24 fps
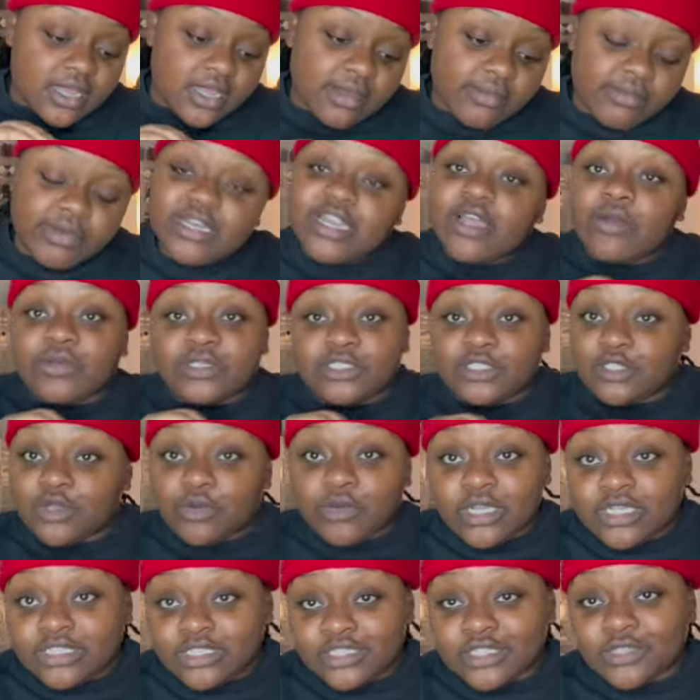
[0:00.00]
But that wasn't the
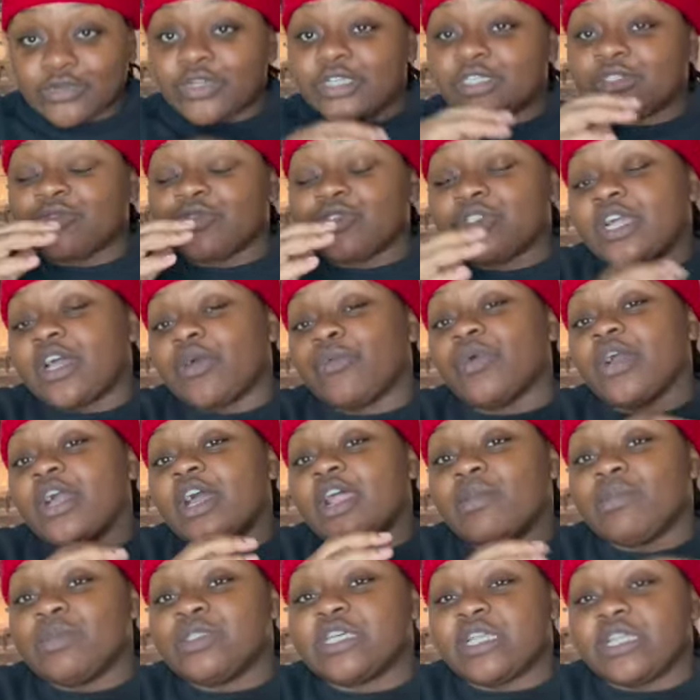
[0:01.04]
question. The question was what kind
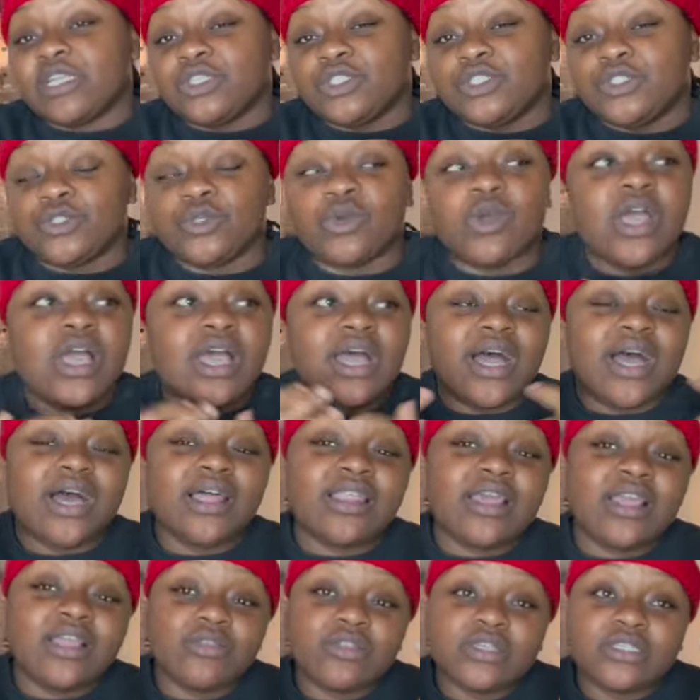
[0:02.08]
of music I listen to. I
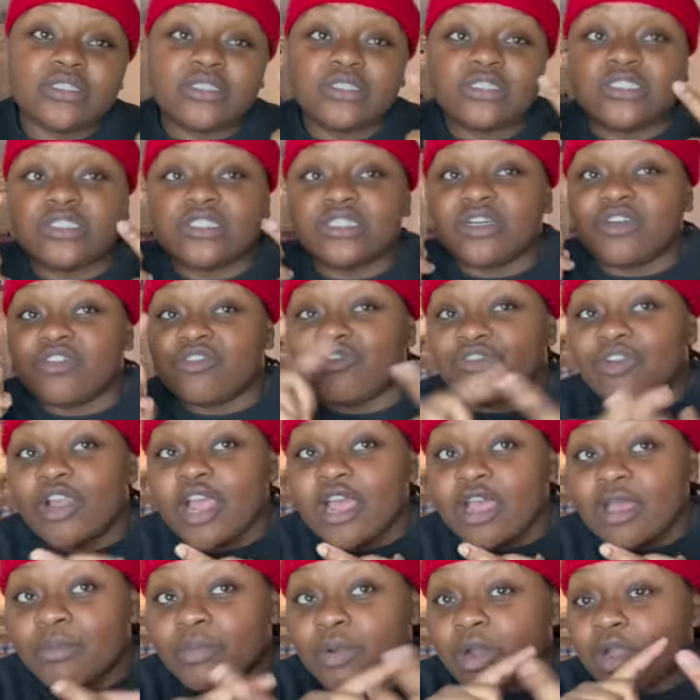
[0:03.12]
like listening to
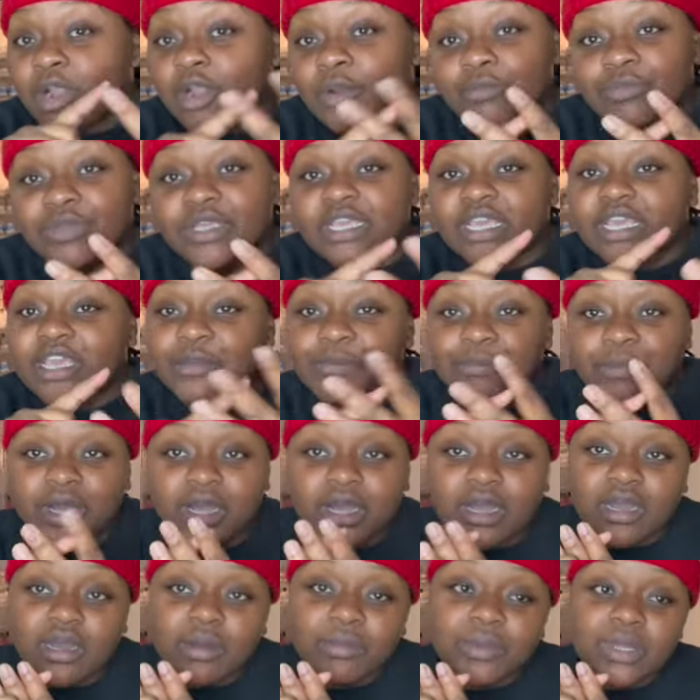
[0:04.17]
rap, R&B, hip
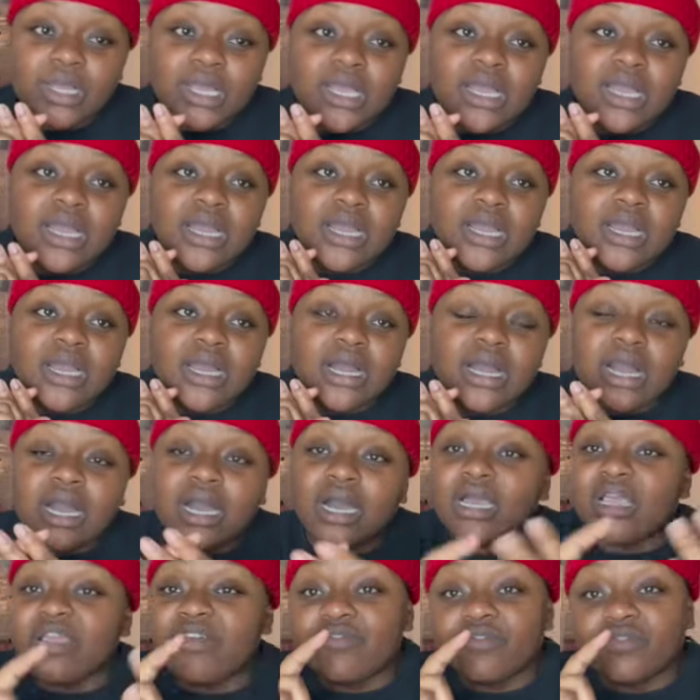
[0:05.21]
hop.
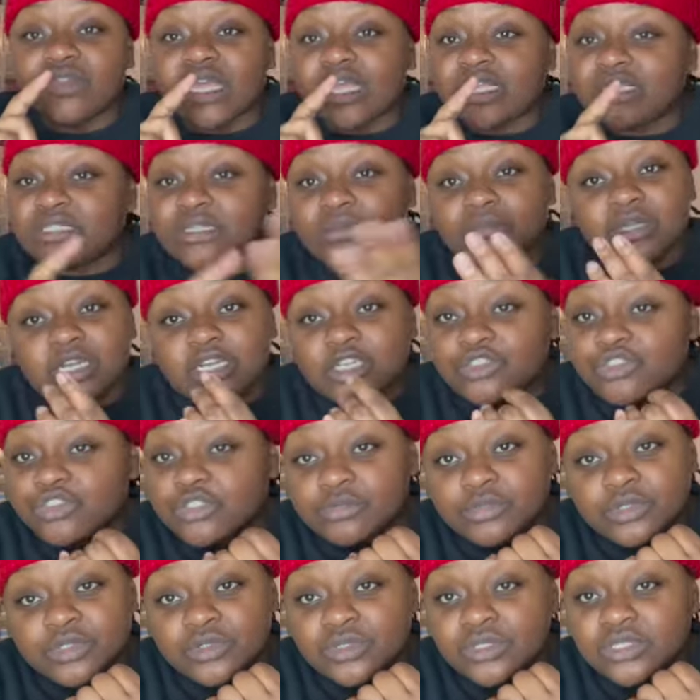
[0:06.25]
I even like some country
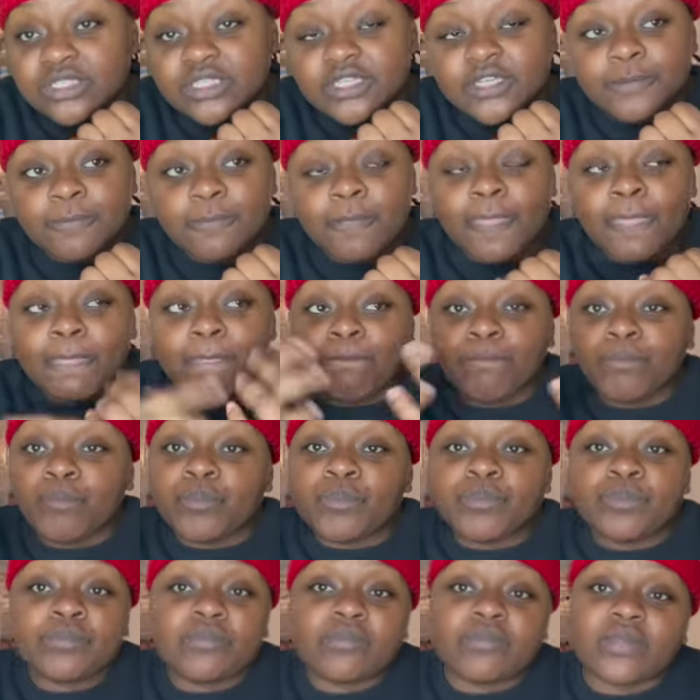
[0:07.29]
music.
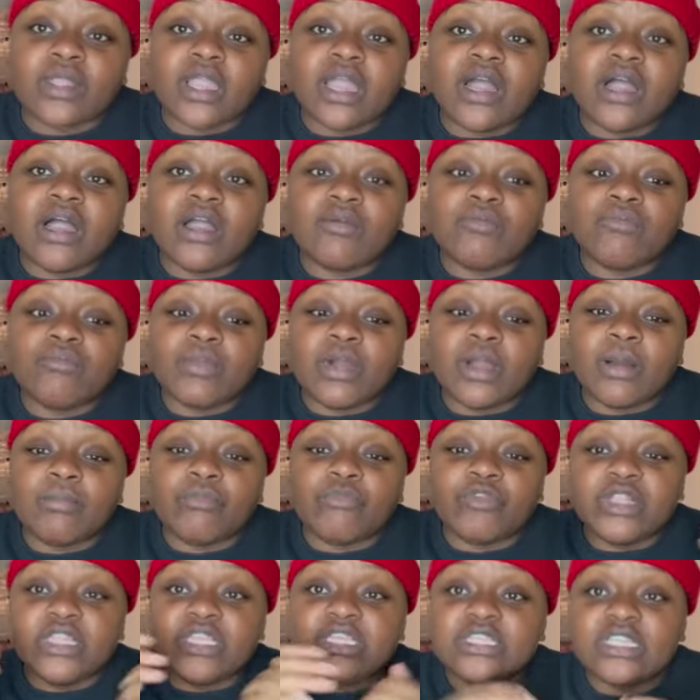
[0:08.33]
I, am
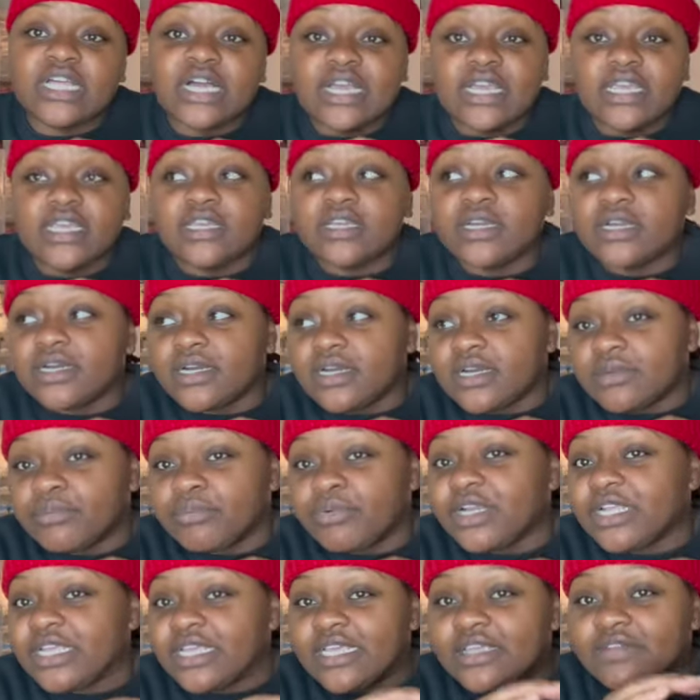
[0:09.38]
really like uh,
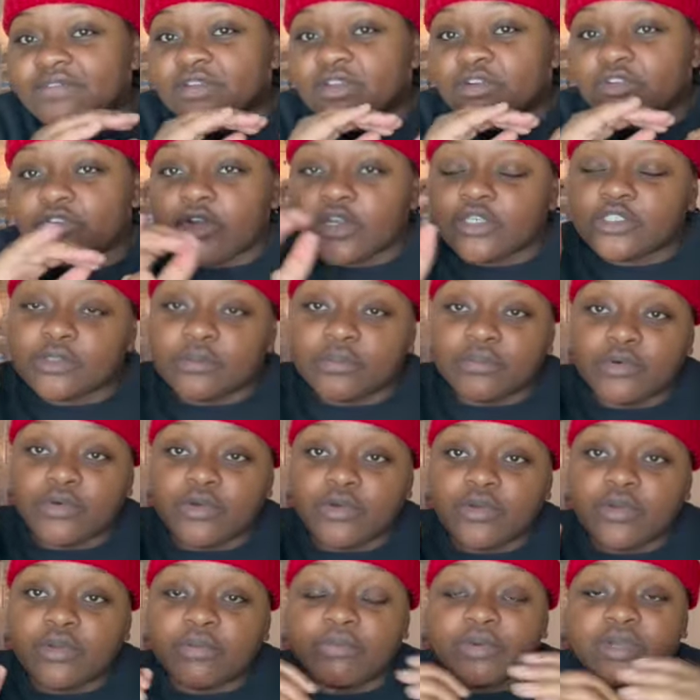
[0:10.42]
pretty even across the
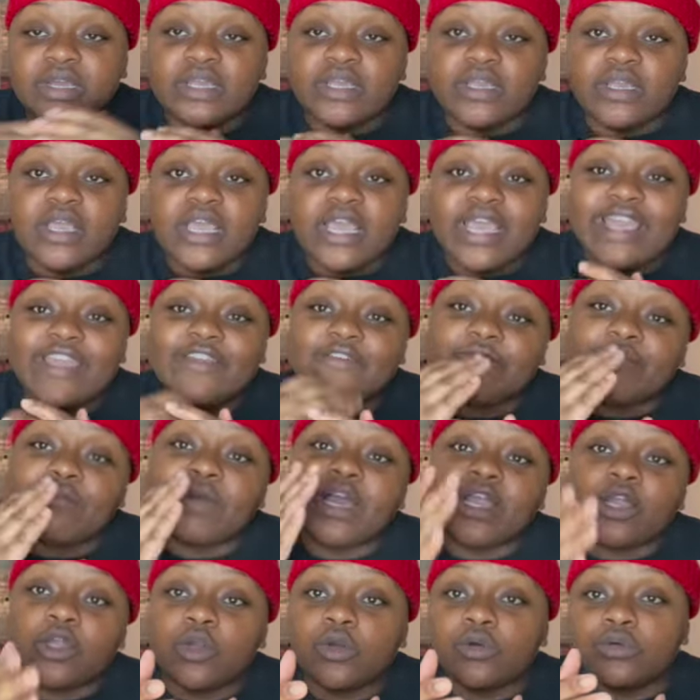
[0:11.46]
board, but it, my
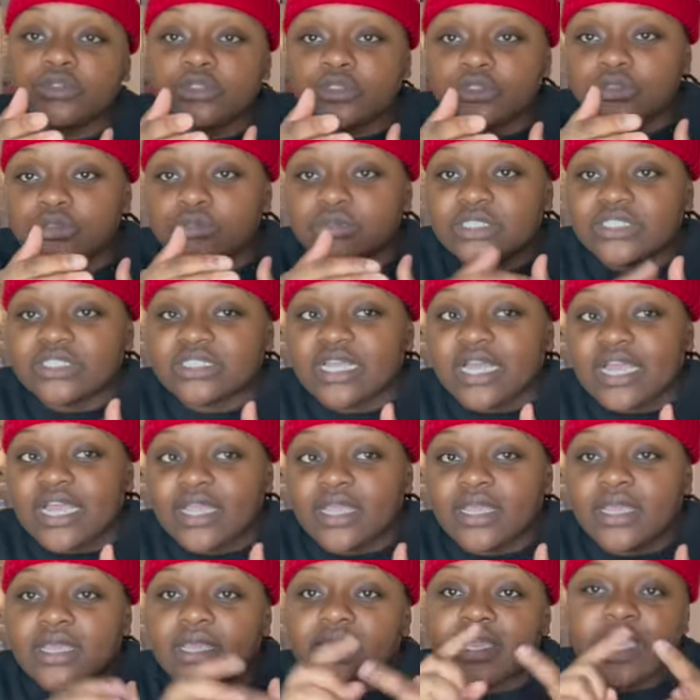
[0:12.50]
go-to is
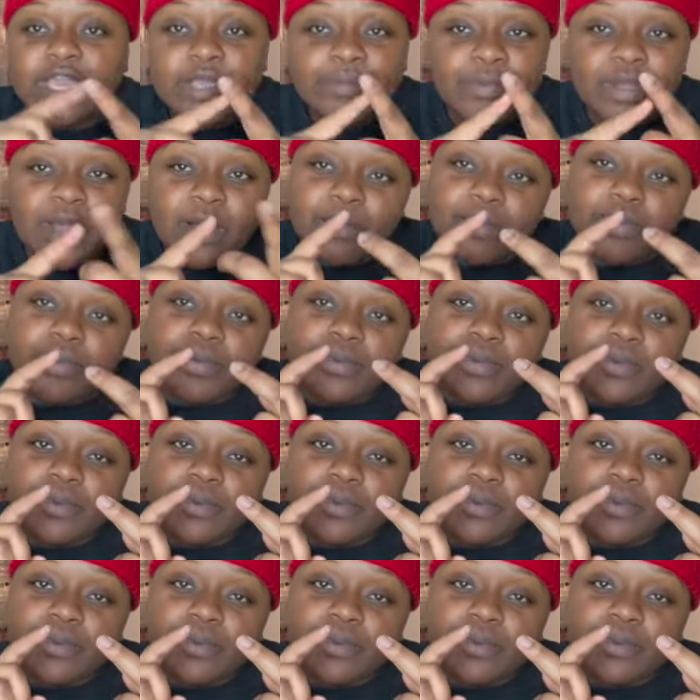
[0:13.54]
like hip hop